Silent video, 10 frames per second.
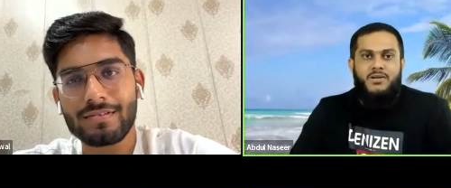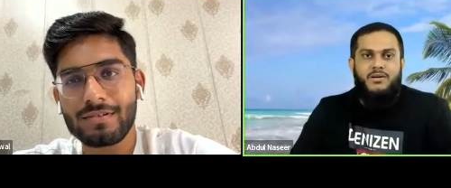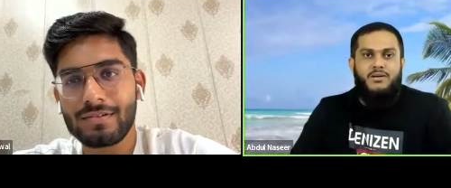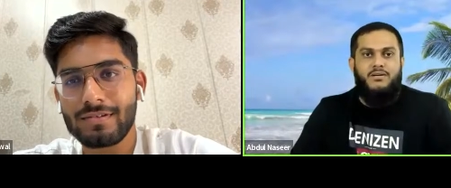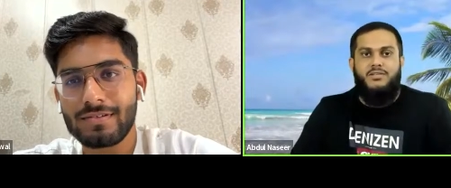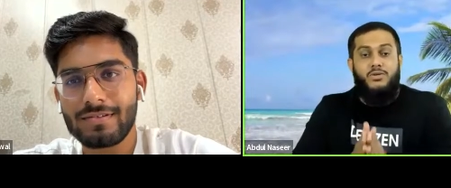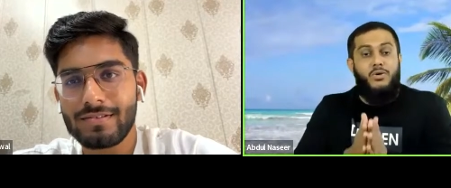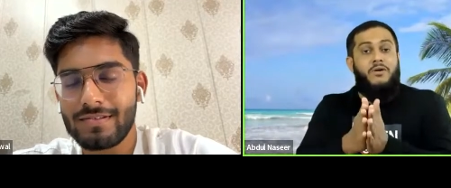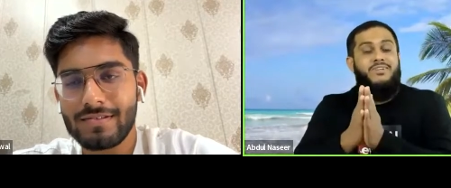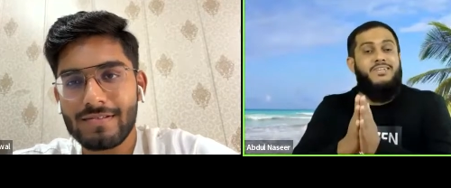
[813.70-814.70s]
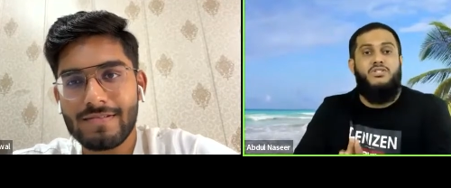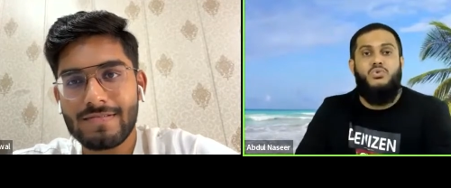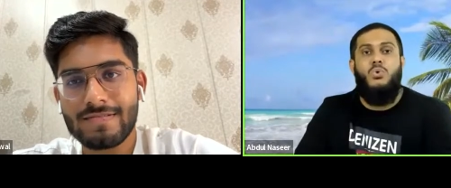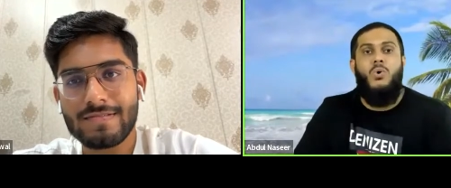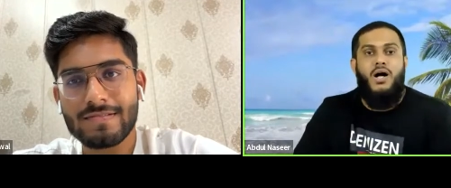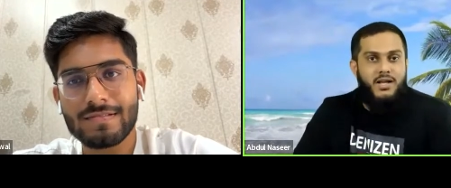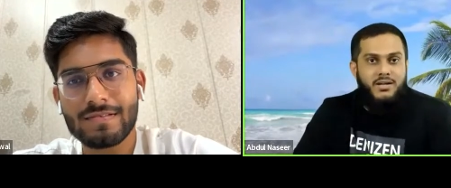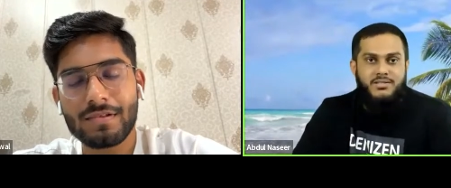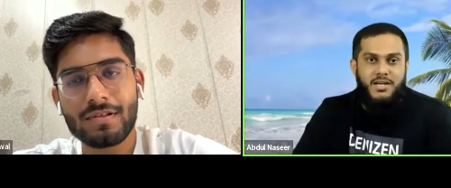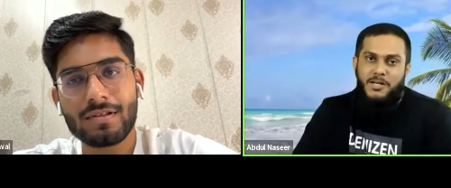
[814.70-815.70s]
Speaker 1: uh, you have reached so
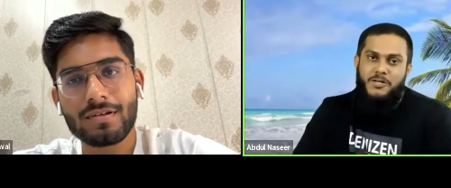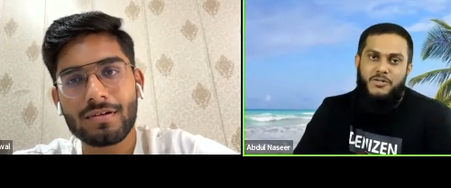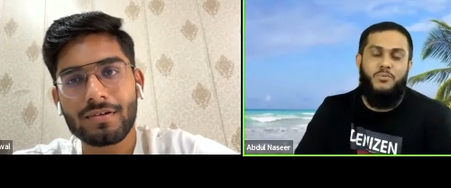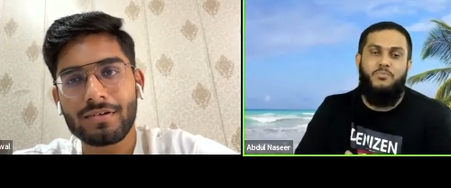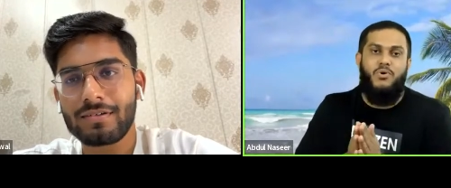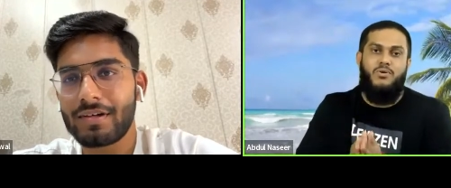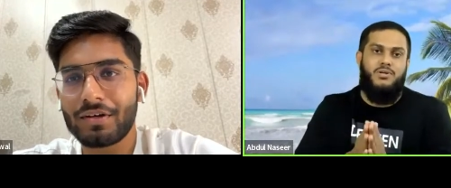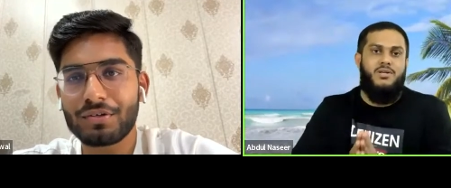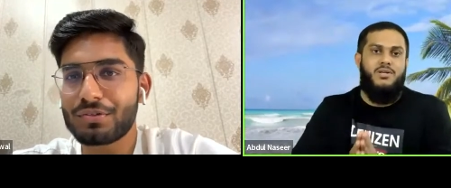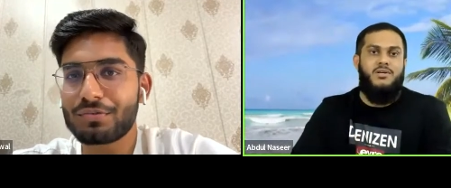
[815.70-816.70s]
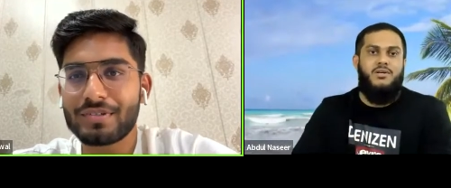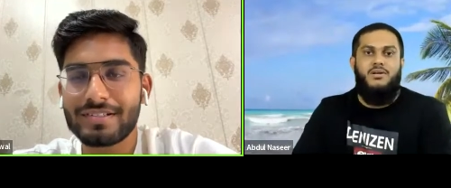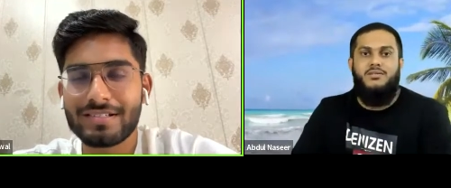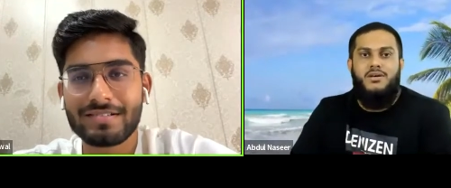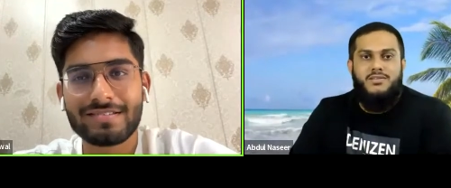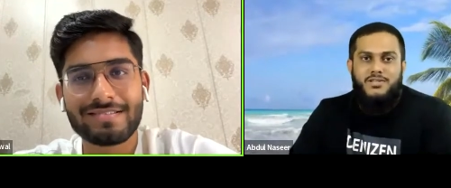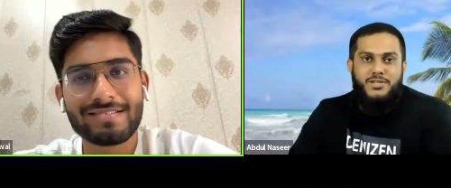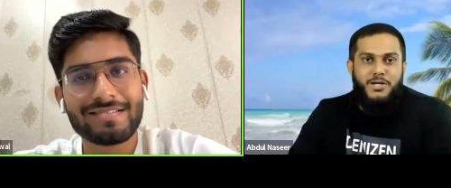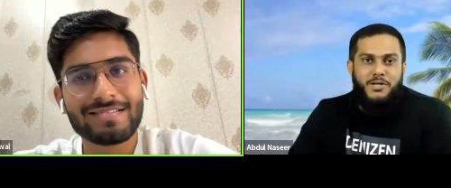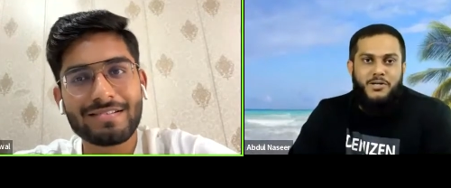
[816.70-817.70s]
heights and you have brought Thank you so much. such
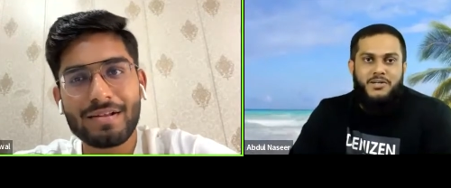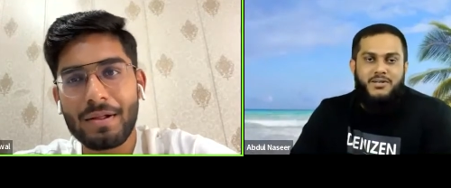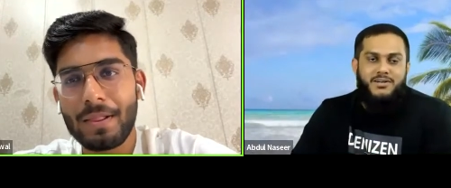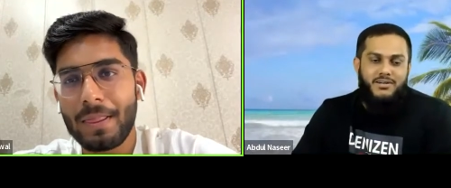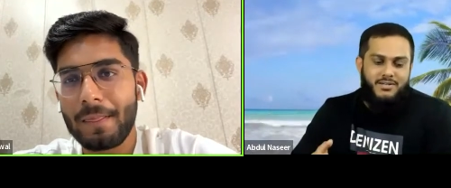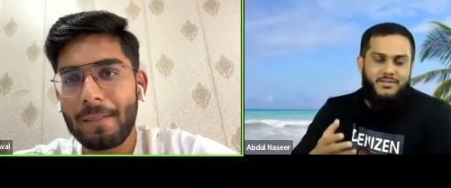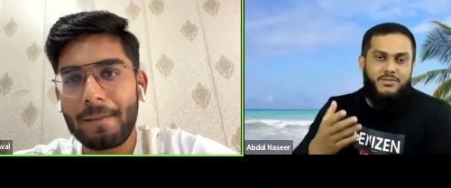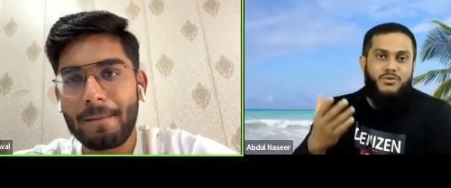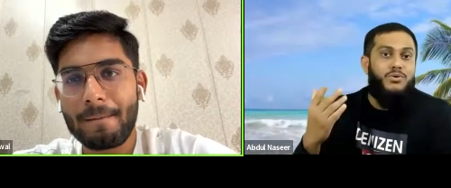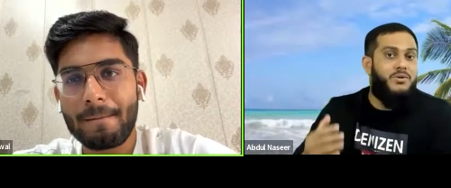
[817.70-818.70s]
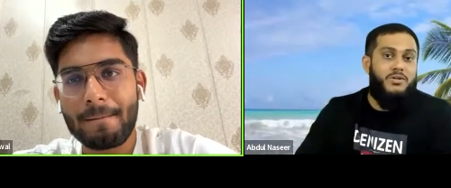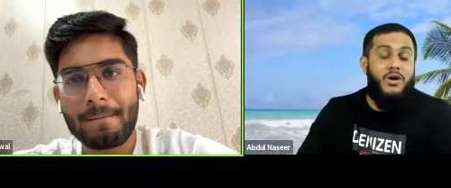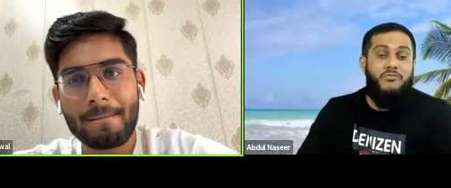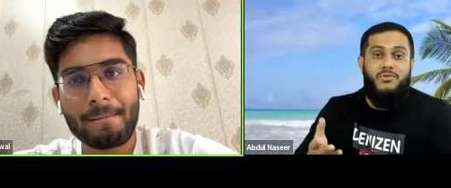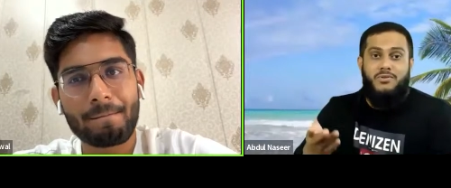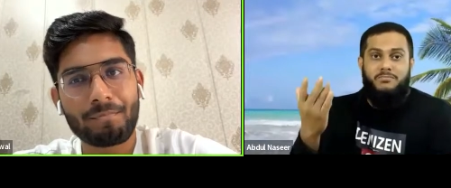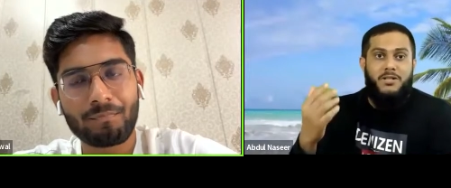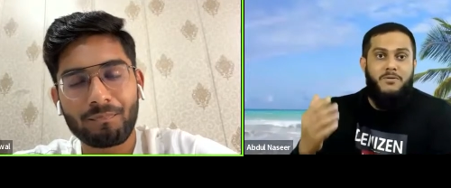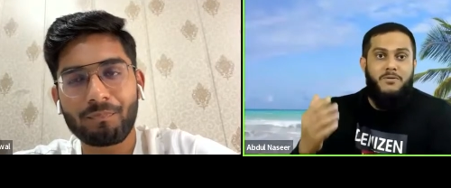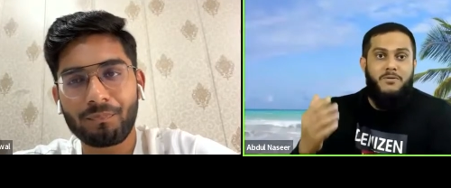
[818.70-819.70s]
a uh, good you have
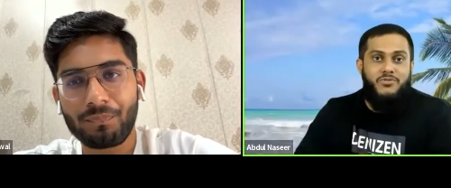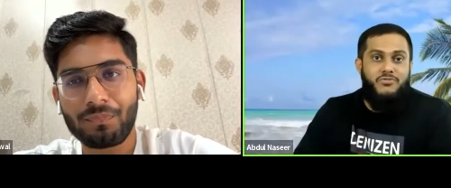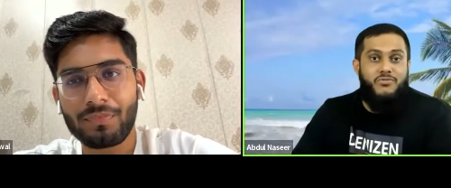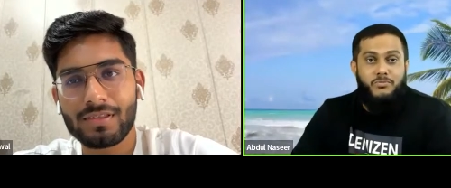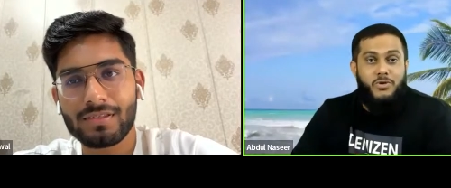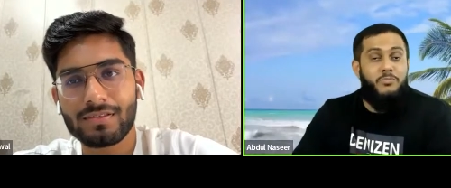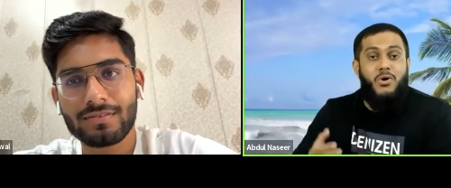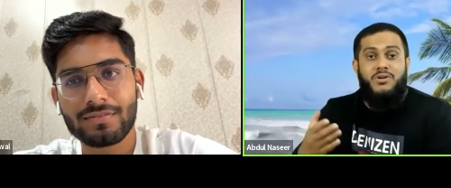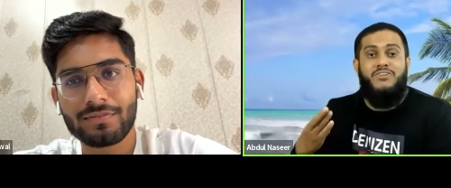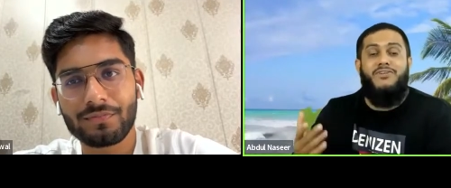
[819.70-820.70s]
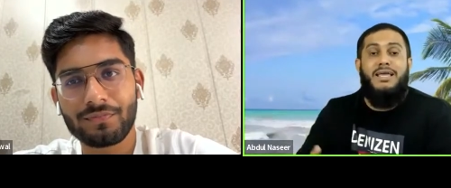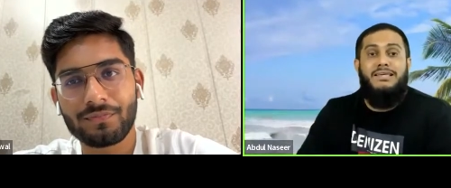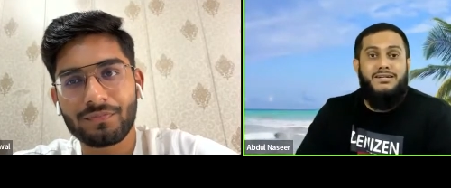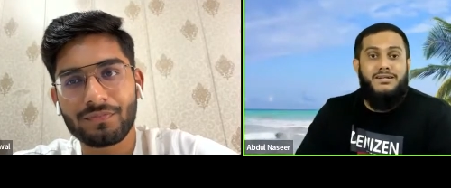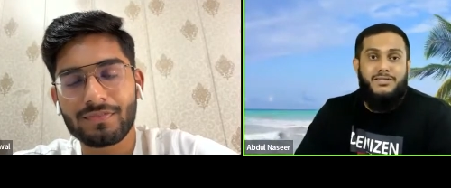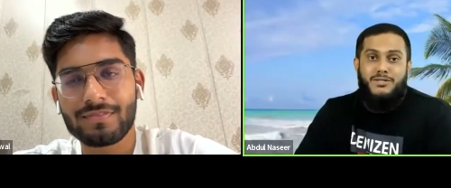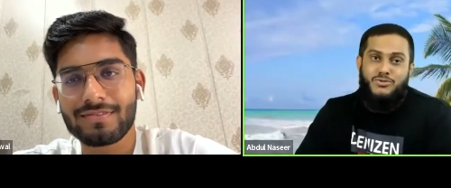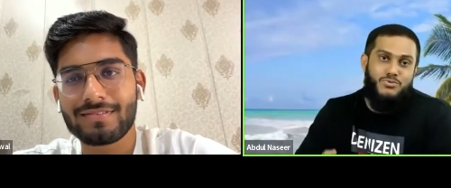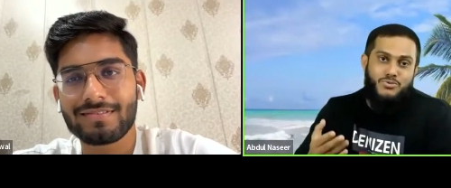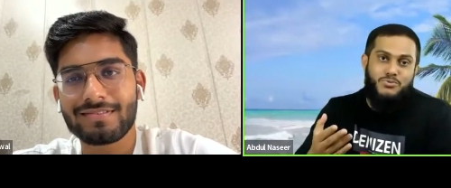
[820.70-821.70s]
matlab, you have brought the flying colors
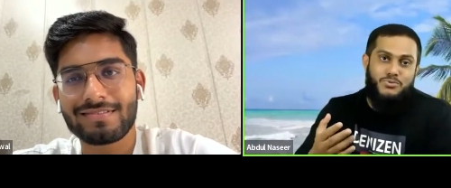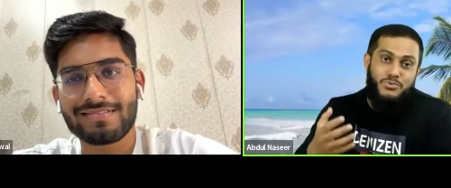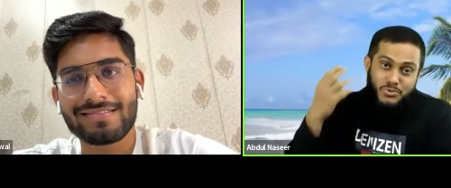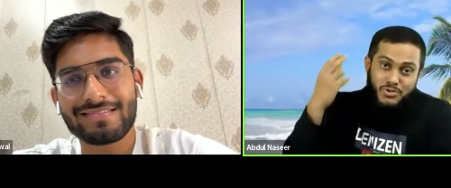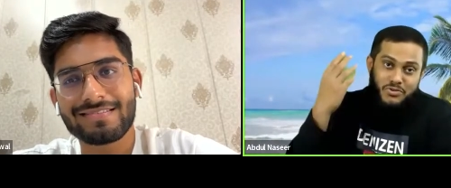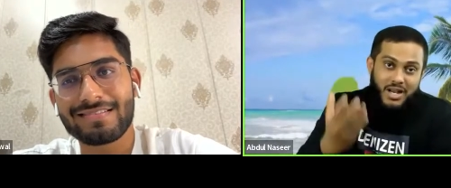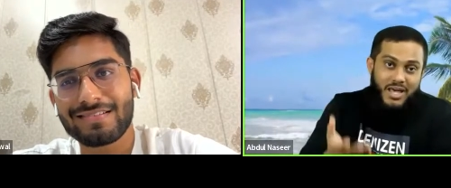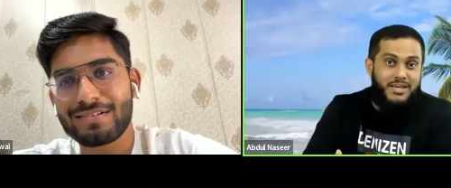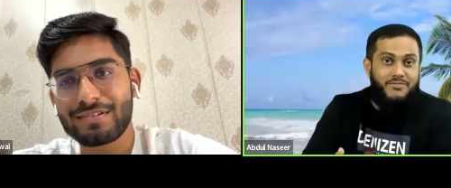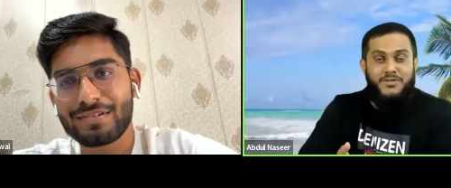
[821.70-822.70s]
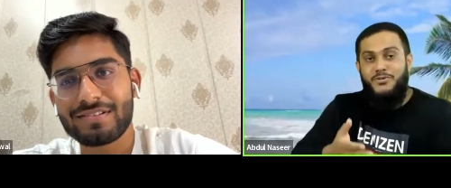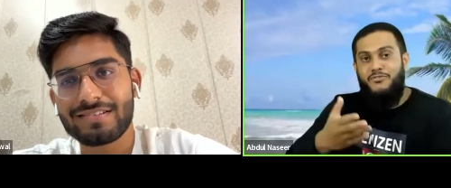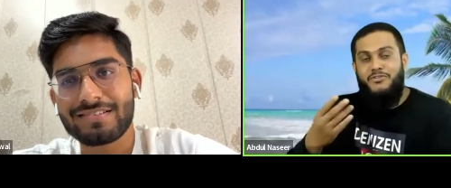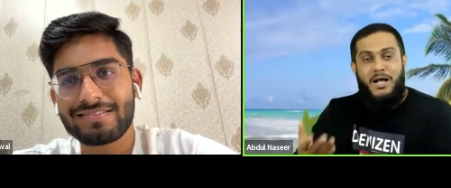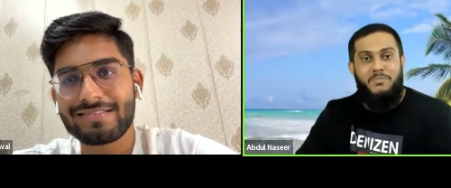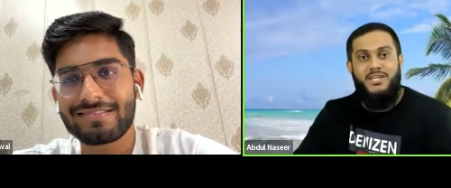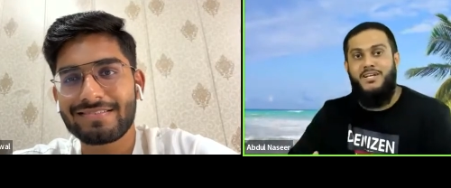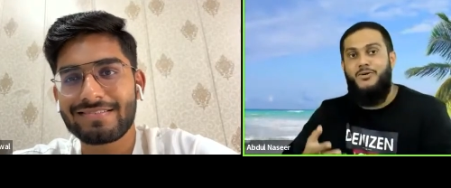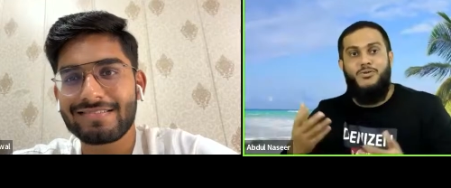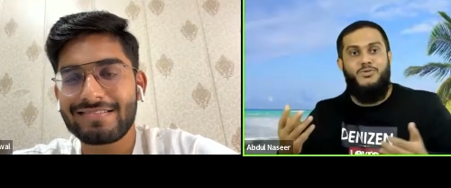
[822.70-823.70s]
to your life and your family and also